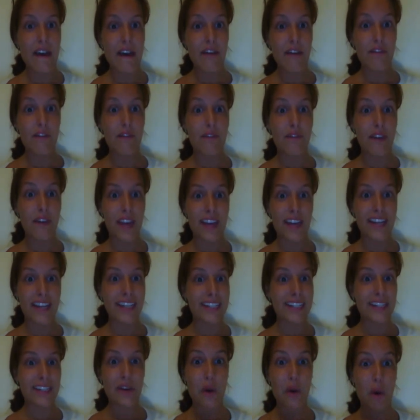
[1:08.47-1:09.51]

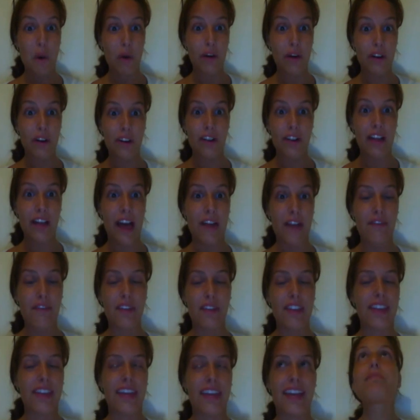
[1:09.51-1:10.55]
Fish, coral,
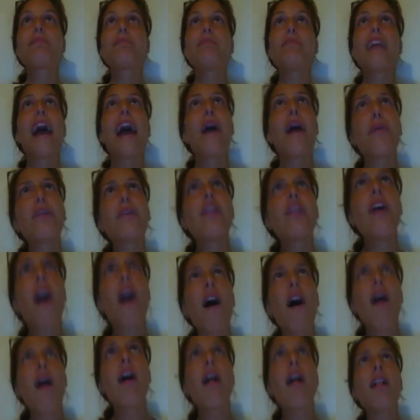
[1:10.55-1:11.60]
everything. I would
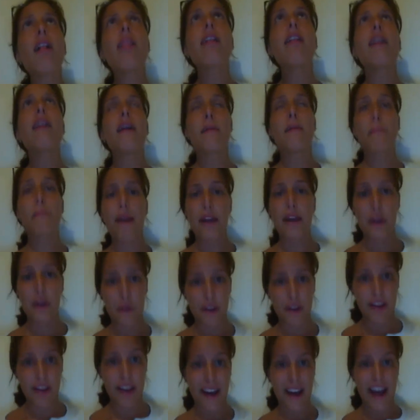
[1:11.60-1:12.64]
call
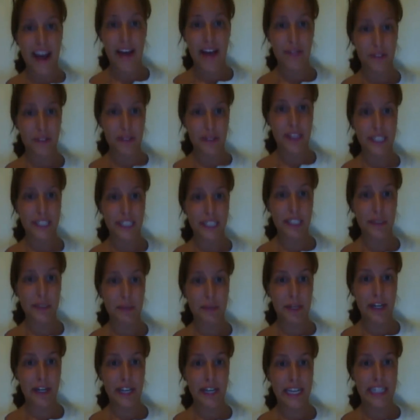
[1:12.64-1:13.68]
Mallorca after this
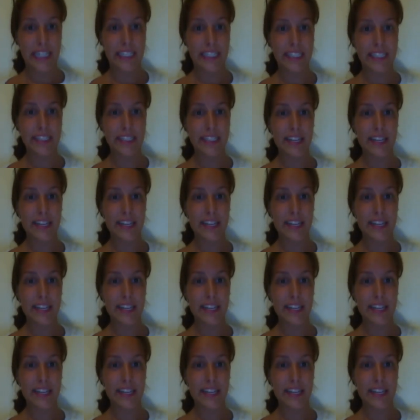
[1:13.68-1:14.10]
experience